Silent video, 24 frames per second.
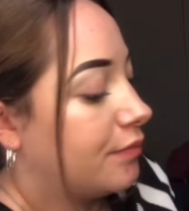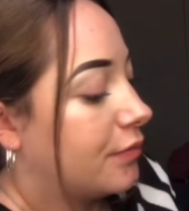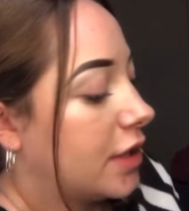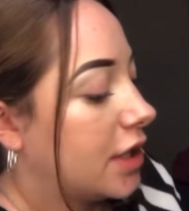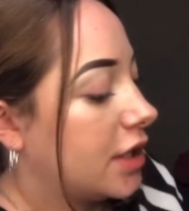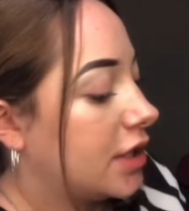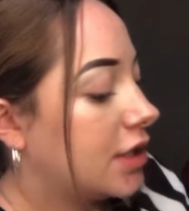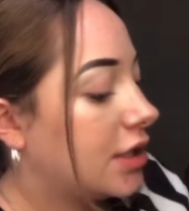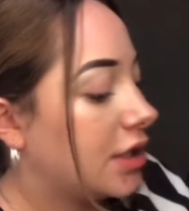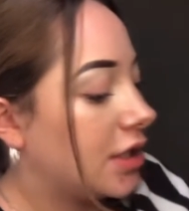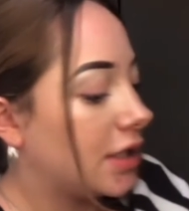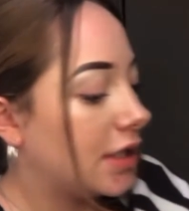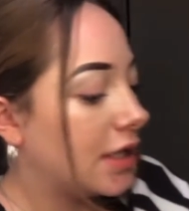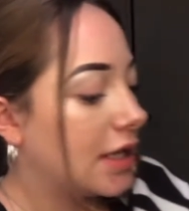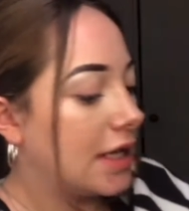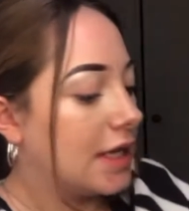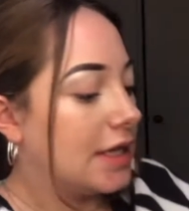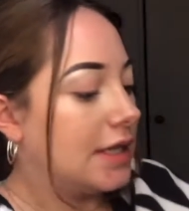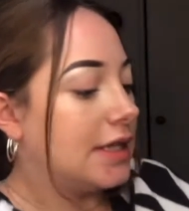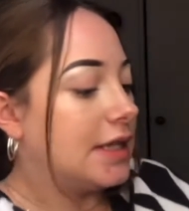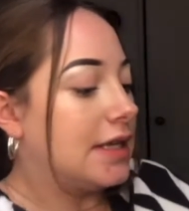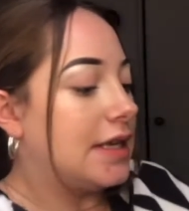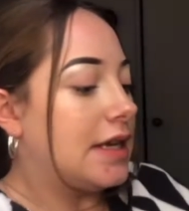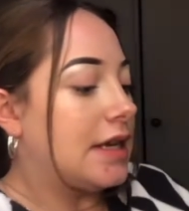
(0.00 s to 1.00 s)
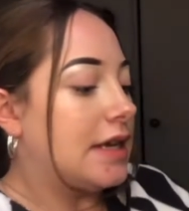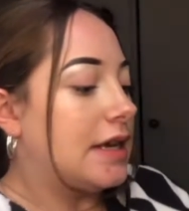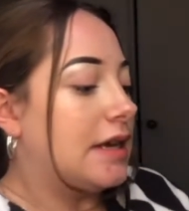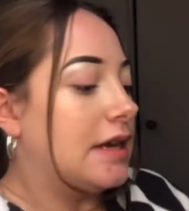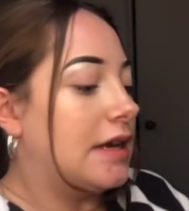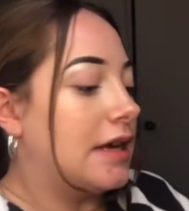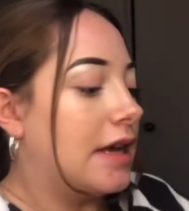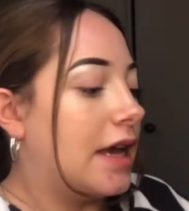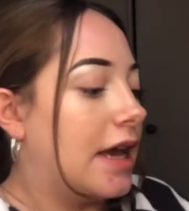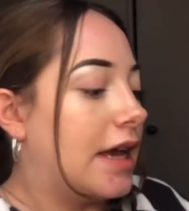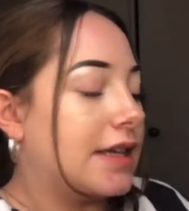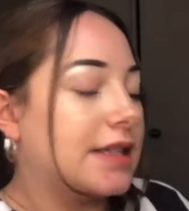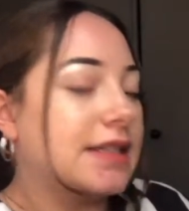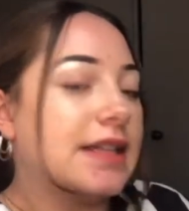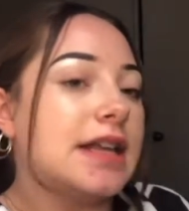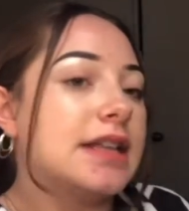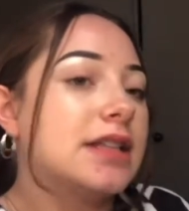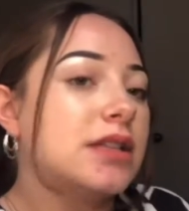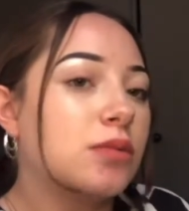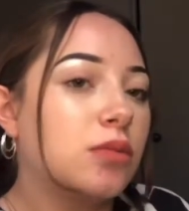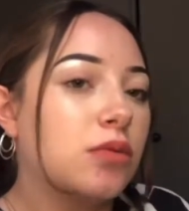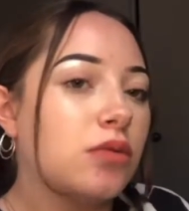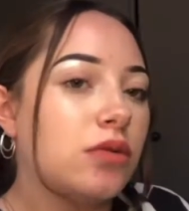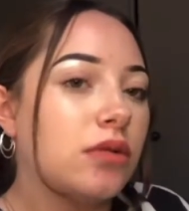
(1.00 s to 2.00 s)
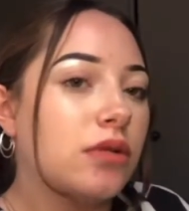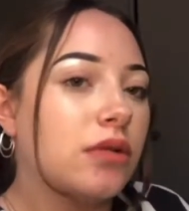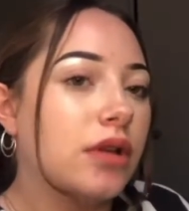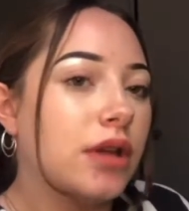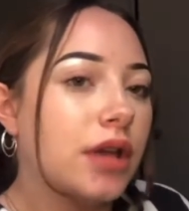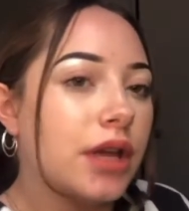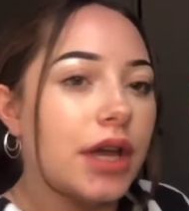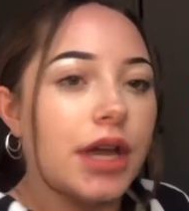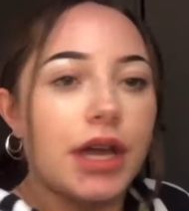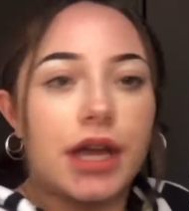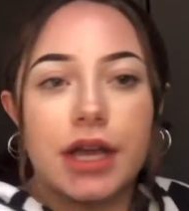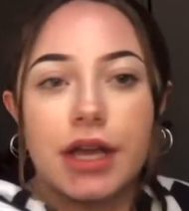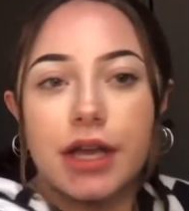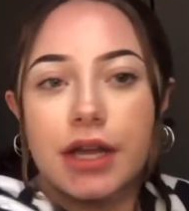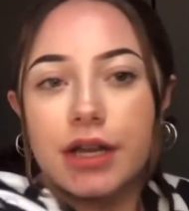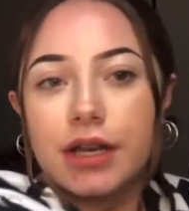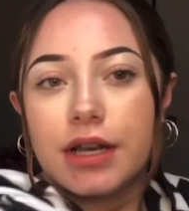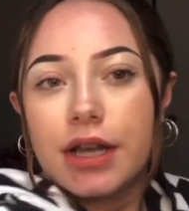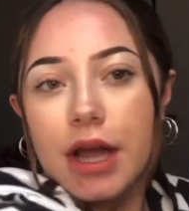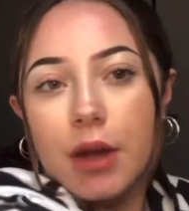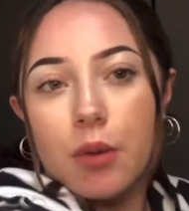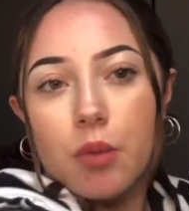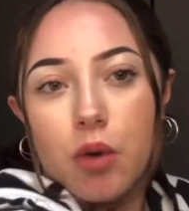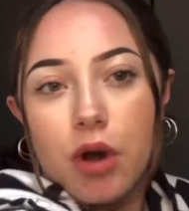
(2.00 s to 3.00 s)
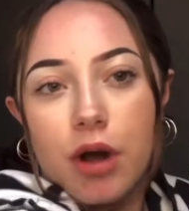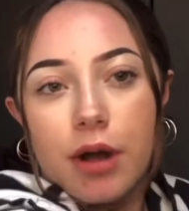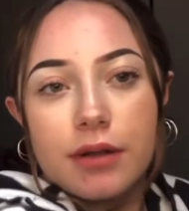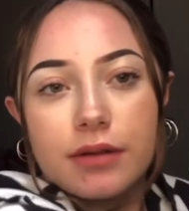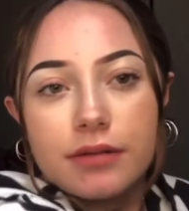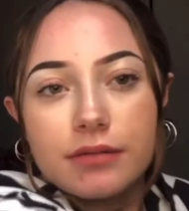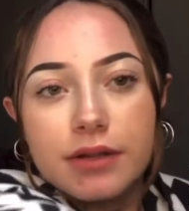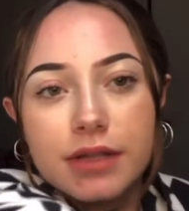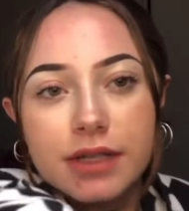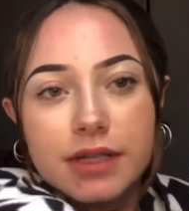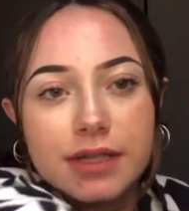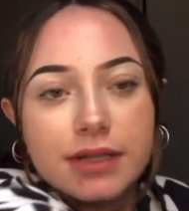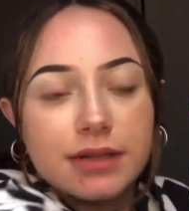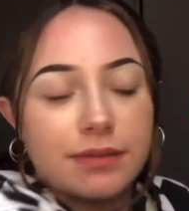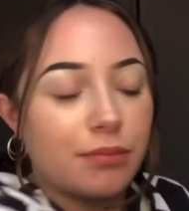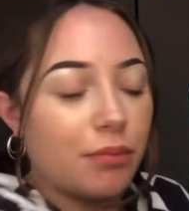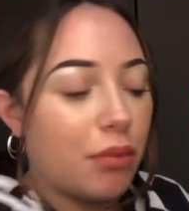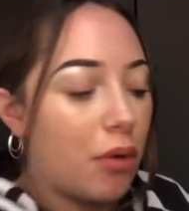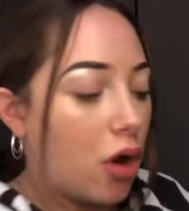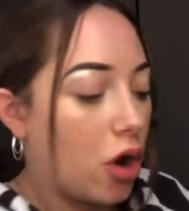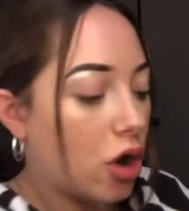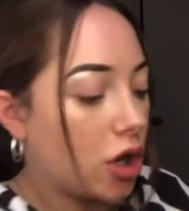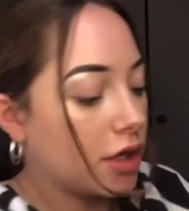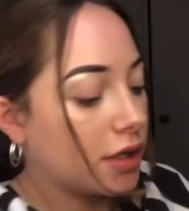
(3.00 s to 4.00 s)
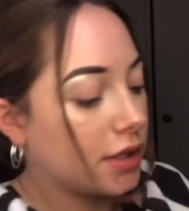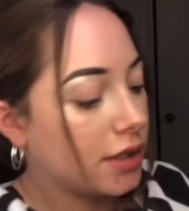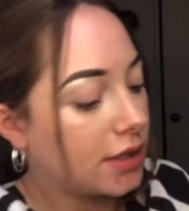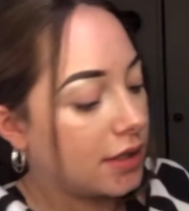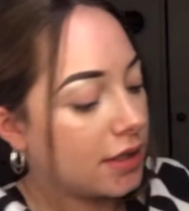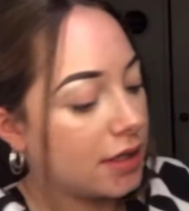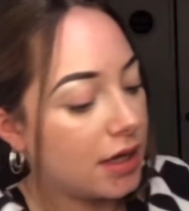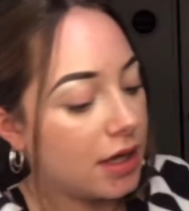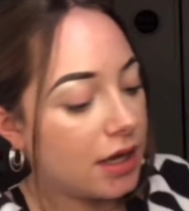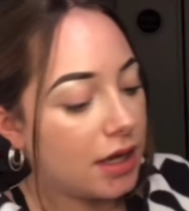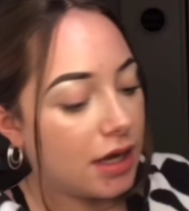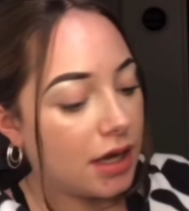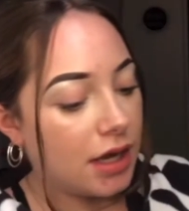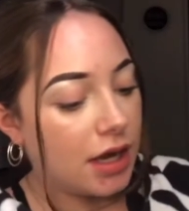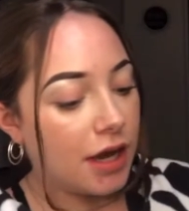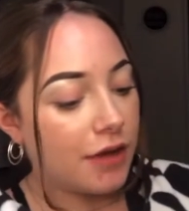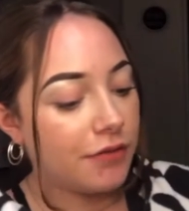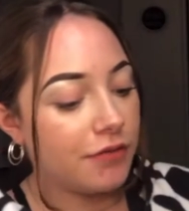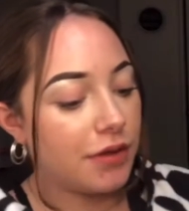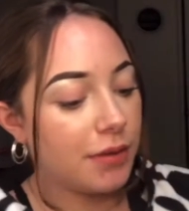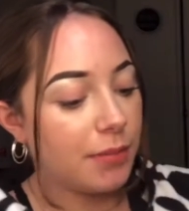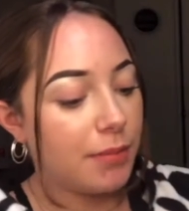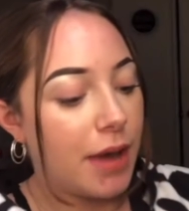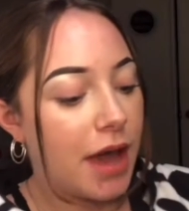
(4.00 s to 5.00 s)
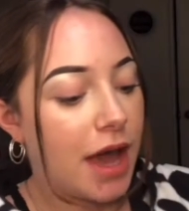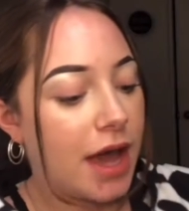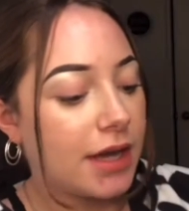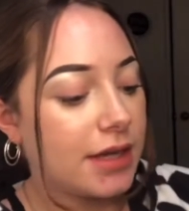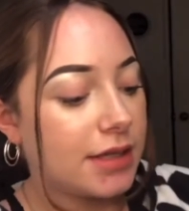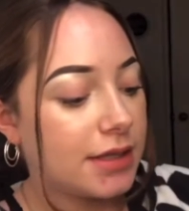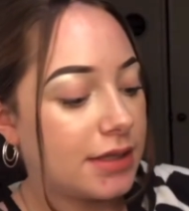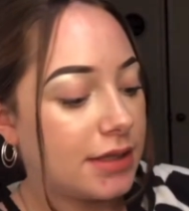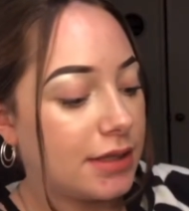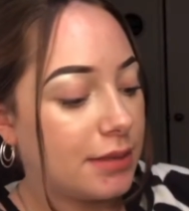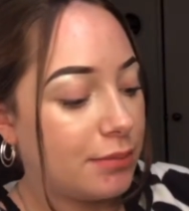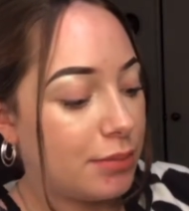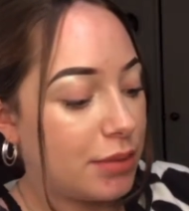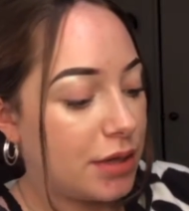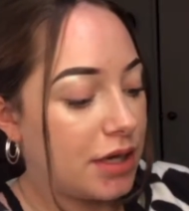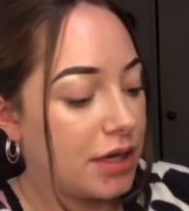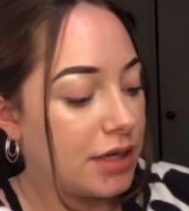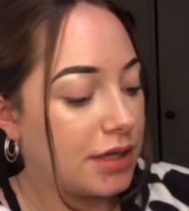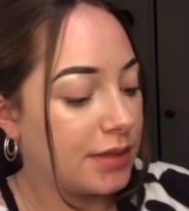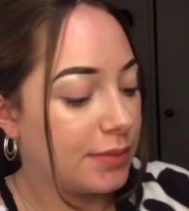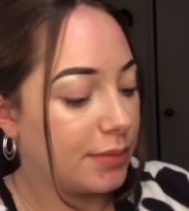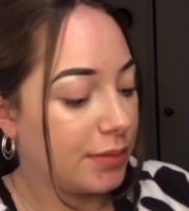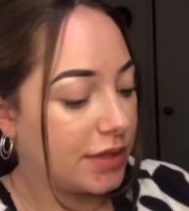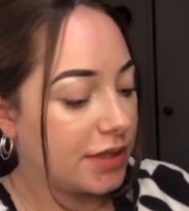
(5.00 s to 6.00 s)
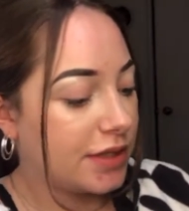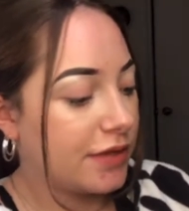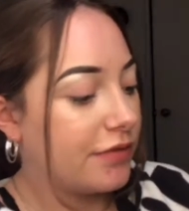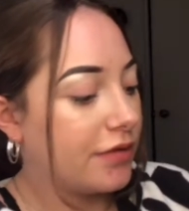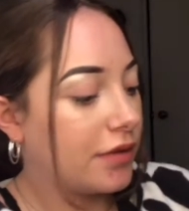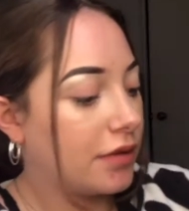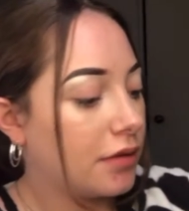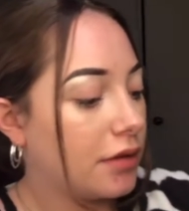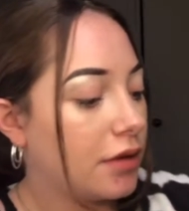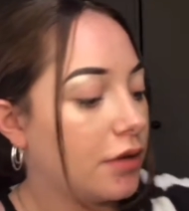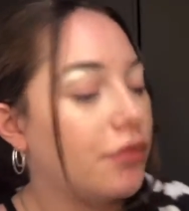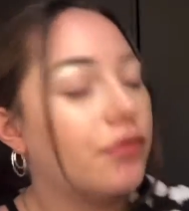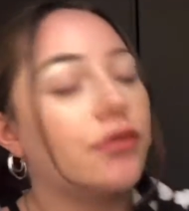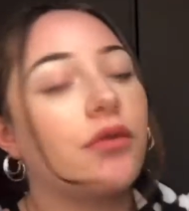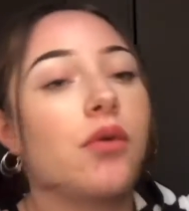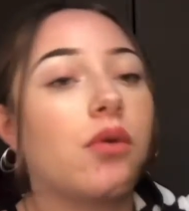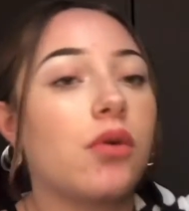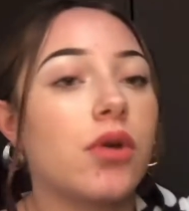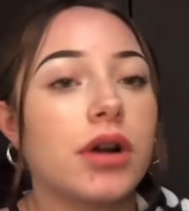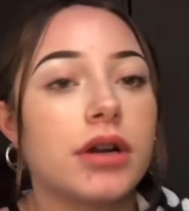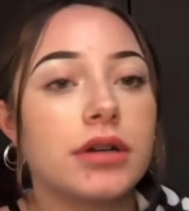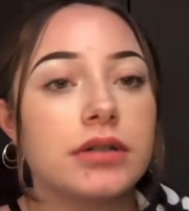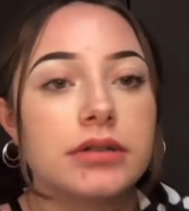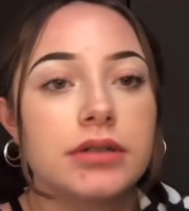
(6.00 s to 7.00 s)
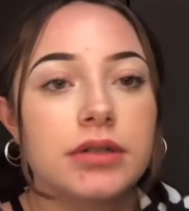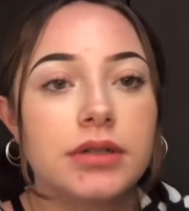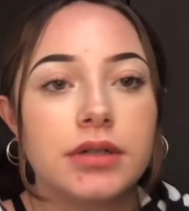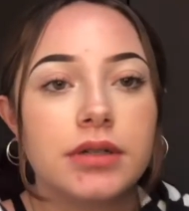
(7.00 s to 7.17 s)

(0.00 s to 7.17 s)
it's just easy, accessible, and I want this part of the bag to be specifically for